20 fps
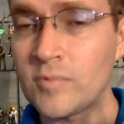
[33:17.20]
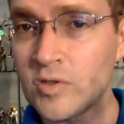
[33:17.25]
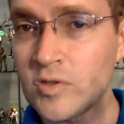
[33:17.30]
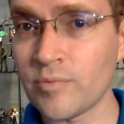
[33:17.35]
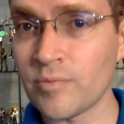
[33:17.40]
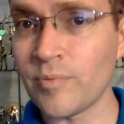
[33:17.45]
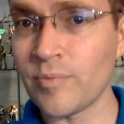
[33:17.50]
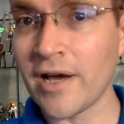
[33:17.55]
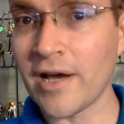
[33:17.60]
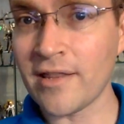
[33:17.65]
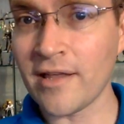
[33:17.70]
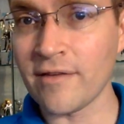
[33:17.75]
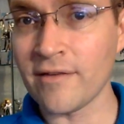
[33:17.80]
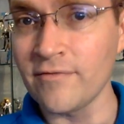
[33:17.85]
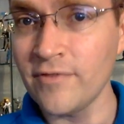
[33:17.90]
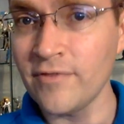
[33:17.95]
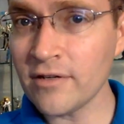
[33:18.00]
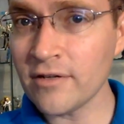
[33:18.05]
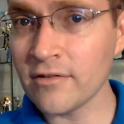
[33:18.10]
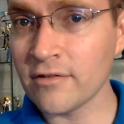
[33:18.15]
to buy that
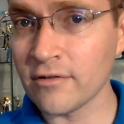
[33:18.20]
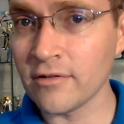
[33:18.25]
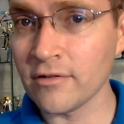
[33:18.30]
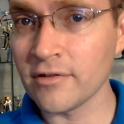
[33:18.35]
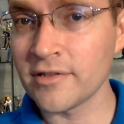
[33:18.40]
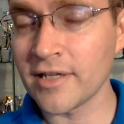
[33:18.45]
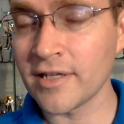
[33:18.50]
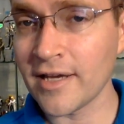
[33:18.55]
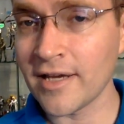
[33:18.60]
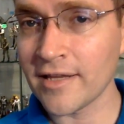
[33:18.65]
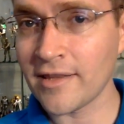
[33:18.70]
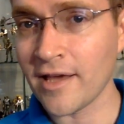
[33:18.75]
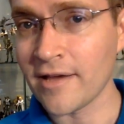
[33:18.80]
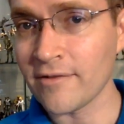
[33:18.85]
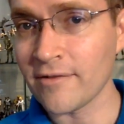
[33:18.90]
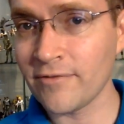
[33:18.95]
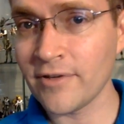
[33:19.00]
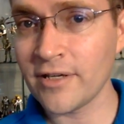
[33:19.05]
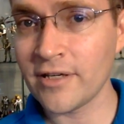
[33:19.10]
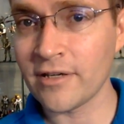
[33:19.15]
vehicle to get
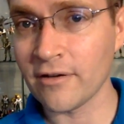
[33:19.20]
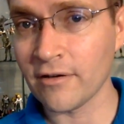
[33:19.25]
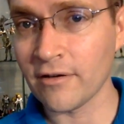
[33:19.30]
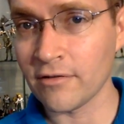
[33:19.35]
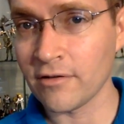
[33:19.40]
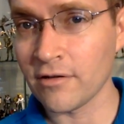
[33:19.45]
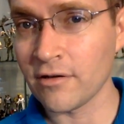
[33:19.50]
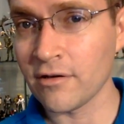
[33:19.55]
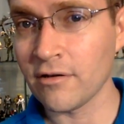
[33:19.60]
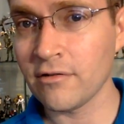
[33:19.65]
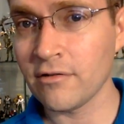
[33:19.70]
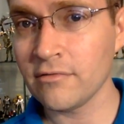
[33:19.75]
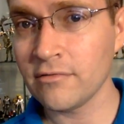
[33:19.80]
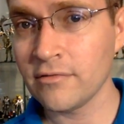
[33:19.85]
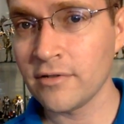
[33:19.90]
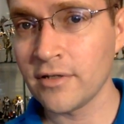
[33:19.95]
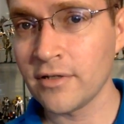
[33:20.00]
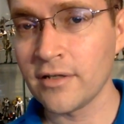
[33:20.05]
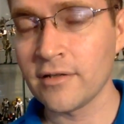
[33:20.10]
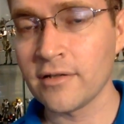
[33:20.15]
that figure. You don't
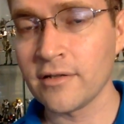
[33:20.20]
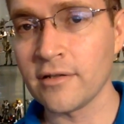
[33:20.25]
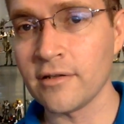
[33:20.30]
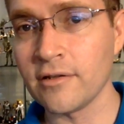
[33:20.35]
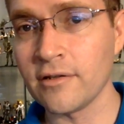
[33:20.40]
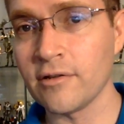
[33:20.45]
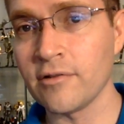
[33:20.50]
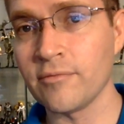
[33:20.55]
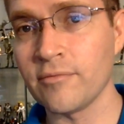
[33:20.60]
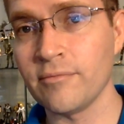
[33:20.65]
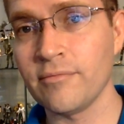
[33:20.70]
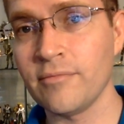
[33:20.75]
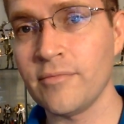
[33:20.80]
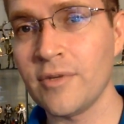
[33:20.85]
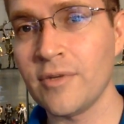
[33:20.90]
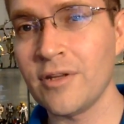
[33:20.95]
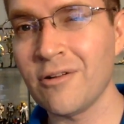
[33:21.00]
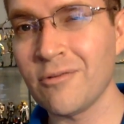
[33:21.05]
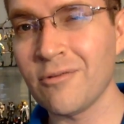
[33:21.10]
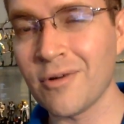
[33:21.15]

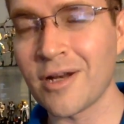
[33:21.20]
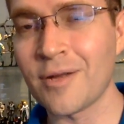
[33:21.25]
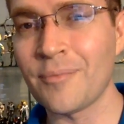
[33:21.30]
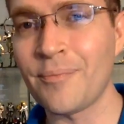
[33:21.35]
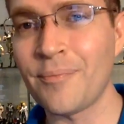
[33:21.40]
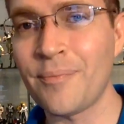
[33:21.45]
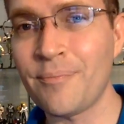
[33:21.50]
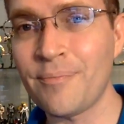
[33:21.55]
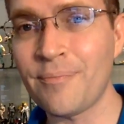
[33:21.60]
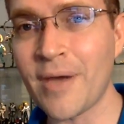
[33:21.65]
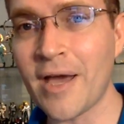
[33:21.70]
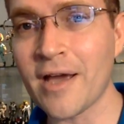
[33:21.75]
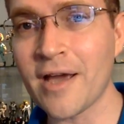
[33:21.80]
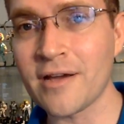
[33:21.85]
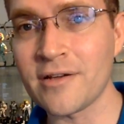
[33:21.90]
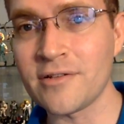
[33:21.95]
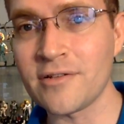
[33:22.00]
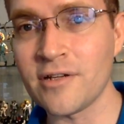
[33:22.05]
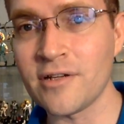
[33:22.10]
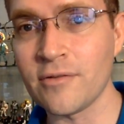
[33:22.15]
want to
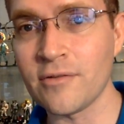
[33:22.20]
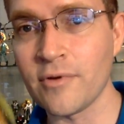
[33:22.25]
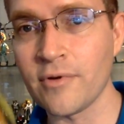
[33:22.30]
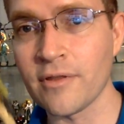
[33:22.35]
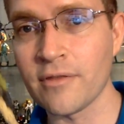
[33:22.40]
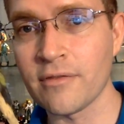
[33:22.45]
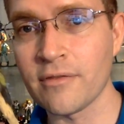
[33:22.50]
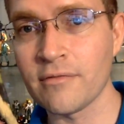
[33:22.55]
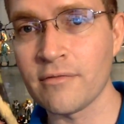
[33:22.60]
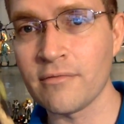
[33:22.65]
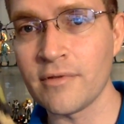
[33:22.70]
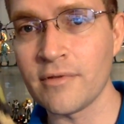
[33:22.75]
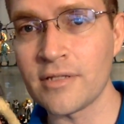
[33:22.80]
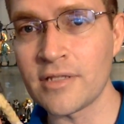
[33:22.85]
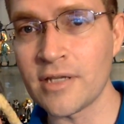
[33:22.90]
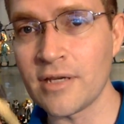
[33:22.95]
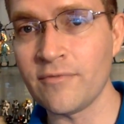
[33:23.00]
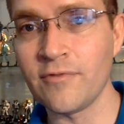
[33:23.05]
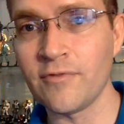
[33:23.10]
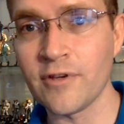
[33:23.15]
package it with the
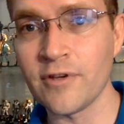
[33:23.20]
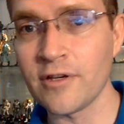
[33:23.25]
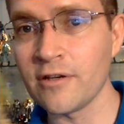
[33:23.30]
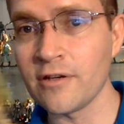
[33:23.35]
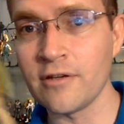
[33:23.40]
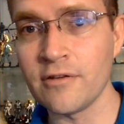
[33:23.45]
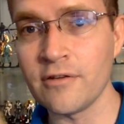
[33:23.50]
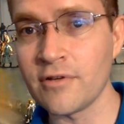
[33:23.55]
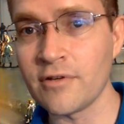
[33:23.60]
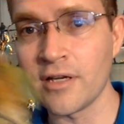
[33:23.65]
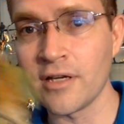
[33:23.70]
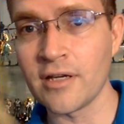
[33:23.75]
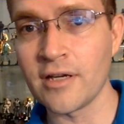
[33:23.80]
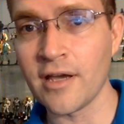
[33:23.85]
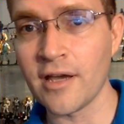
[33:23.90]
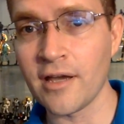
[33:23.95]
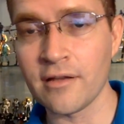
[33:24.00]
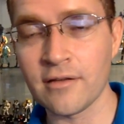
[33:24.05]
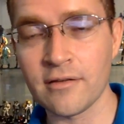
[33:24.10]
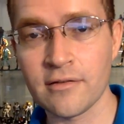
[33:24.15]
same figure you can
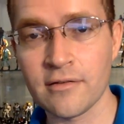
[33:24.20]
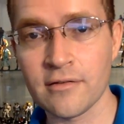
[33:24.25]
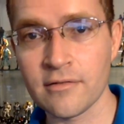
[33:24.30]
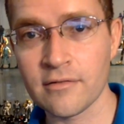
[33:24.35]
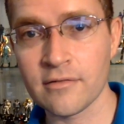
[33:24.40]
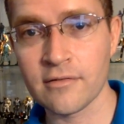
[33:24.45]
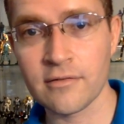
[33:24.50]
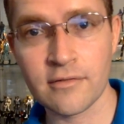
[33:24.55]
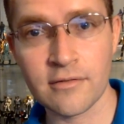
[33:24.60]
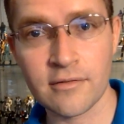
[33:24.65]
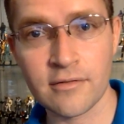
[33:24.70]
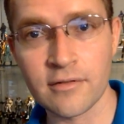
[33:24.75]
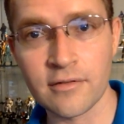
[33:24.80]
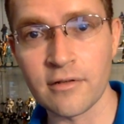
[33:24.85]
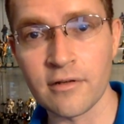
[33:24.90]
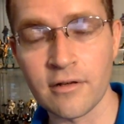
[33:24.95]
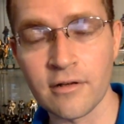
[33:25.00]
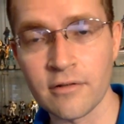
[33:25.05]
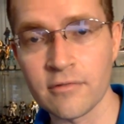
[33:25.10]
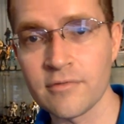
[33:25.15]
get,
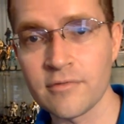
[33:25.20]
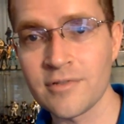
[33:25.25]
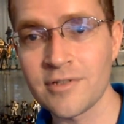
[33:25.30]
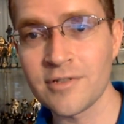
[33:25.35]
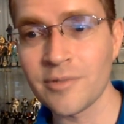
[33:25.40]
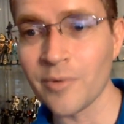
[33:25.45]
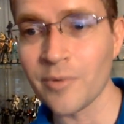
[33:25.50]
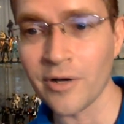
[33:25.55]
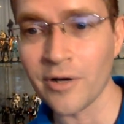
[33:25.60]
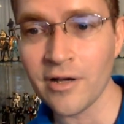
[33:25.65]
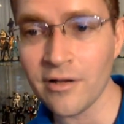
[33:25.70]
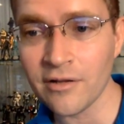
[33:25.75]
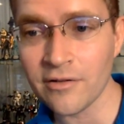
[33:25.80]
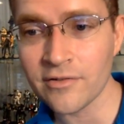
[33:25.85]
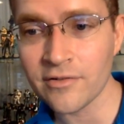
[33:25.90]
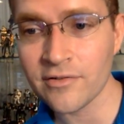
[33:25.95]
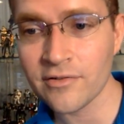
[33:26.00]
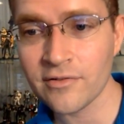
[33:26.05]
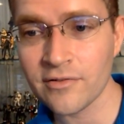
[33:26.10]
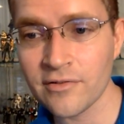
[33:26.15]
somewhere
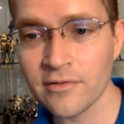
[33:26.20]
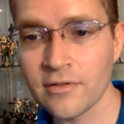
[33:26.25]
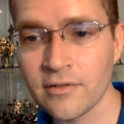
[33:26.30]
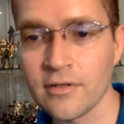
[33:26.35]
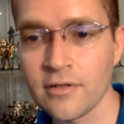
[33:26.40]
else.